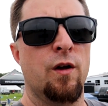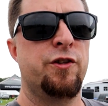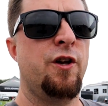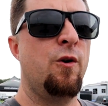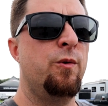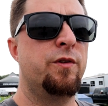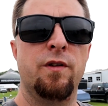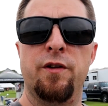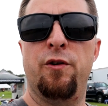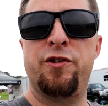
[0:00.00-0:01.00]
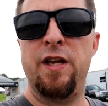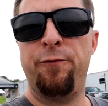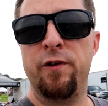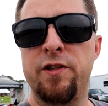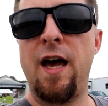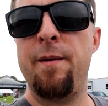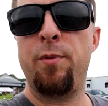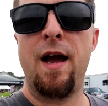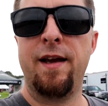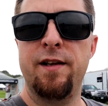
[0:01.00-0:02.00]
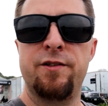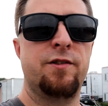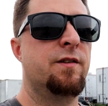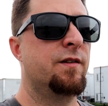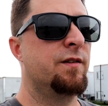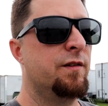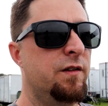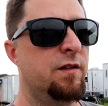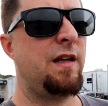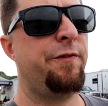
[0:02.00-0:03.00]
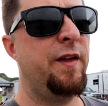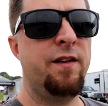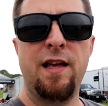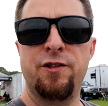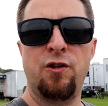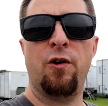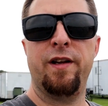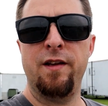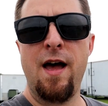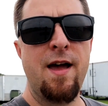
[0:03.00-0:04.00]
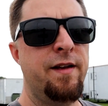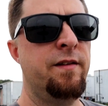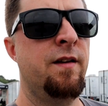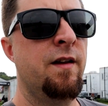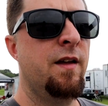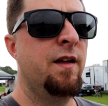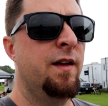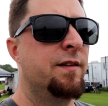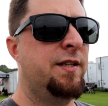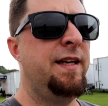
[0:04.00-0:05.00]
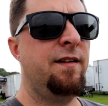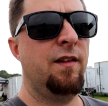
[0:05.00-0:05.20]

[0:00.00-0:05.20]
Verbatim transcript: So there's different time brackets. I think they start at 9, 10,